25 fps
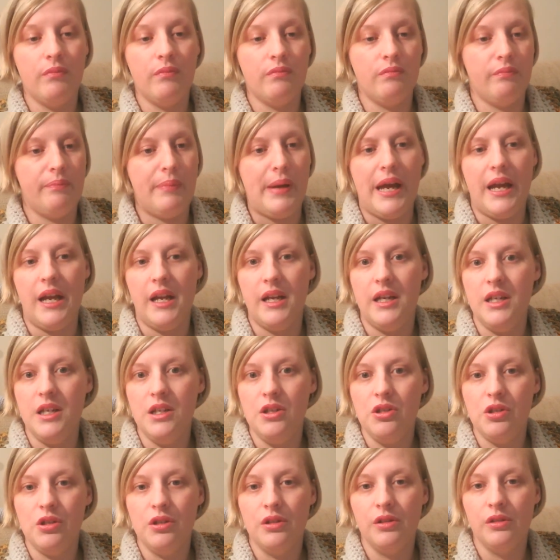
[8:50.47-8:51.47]

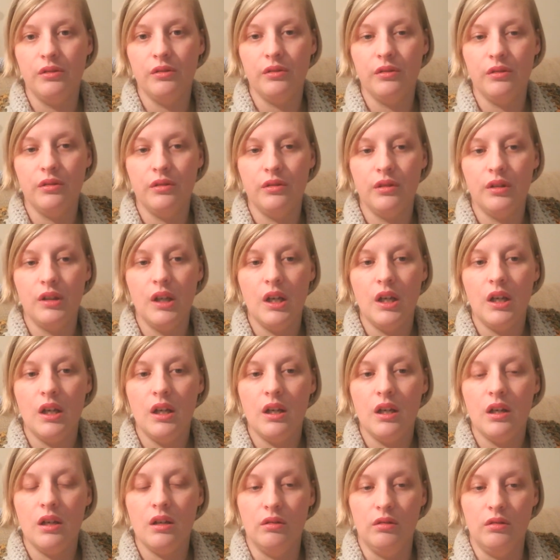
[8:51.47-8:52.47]
page,
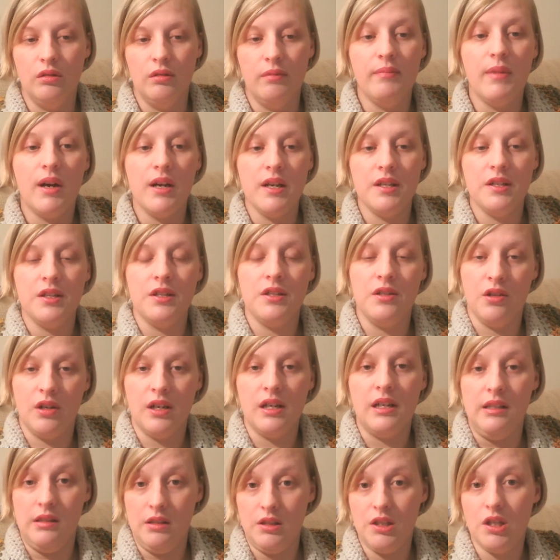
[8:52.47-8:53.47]
or my
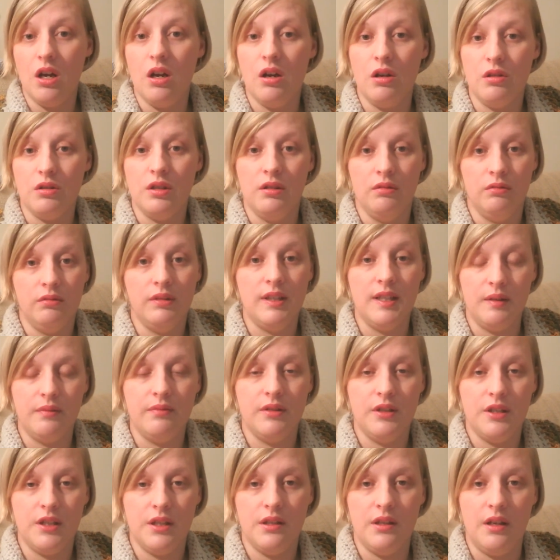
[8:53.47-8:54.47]
Snuggly Stars, this